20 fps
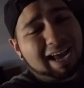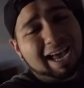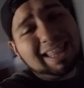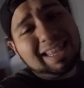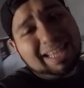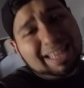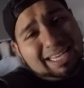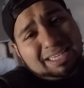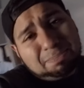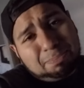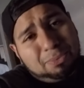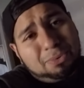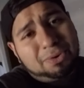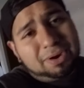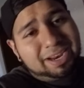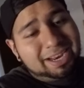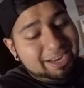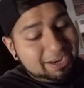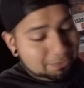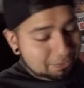I think that's
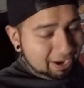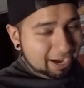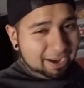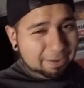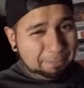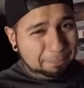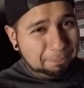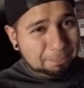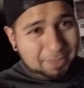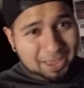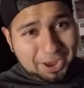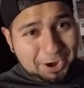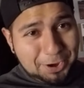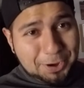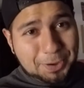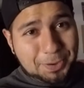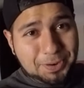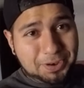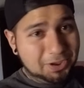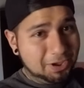boring, right? I don't
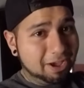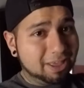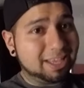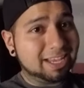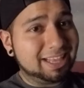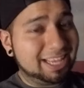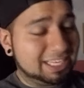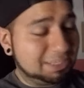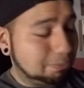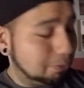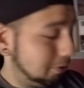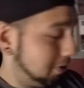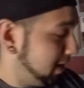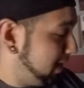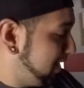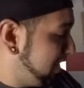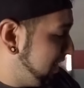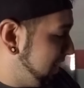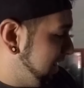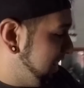know, do y'all think that's
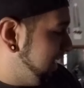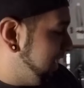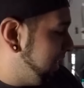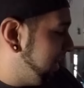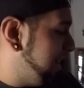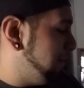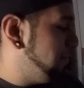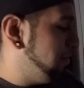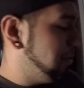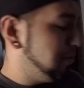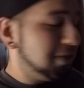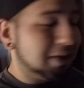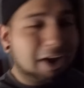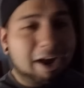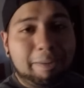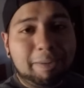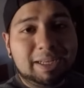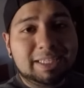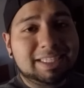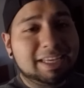boring? Let me know in the
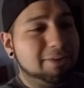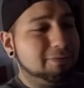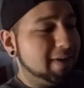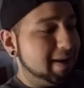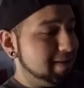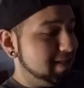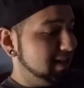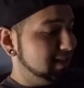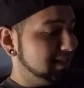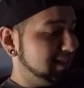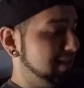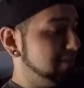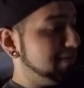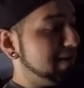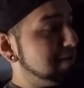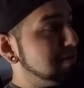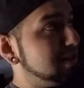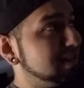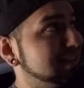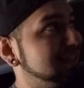comments if I just
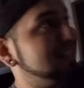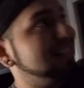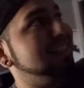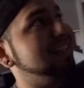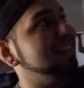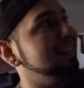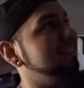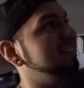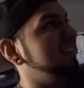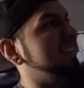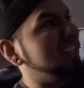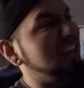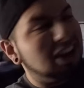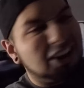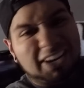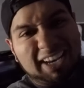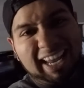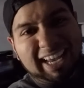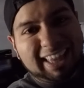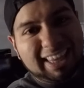
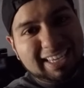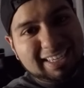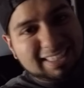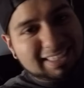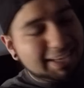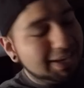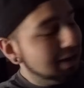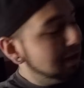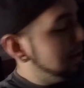talk like this.